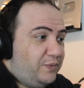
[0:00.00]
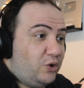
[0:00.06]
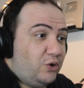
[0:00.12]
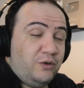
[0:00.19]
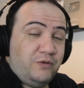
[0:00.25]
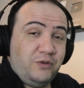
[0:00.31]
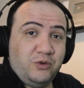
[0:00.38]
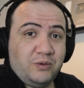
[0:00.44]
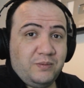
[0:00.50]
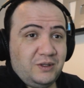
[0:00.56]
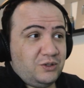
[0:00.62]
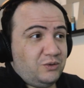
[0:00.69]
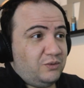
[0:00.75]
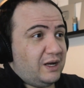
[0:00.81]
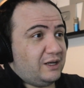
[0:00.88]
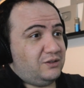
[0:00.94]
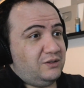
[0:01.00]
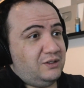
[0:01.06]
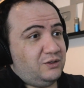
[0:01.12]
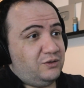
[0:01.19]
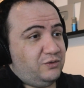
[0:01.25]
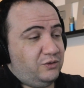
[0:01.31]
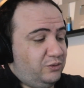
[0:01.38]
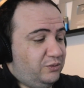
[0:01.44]
Or if you want me to react to this
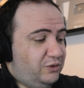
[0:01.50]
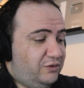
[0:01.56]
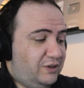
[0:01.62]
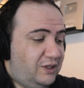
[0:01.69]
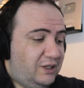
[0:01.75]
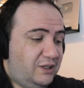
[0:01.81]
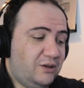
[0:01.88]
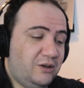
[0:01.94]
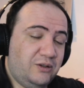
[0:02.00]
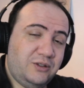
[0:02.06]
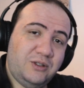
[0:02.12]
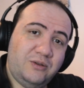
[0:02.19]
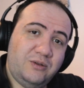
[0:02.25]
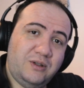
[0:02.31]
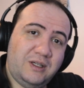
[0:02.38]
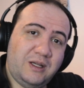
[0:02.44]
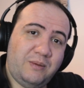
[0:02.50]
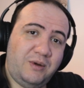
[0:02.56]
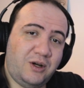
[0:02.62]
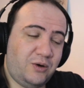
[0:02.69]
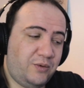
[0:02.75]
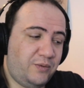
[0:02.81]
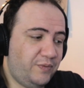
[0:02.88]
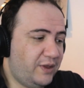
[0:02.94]
full movie, also let me know.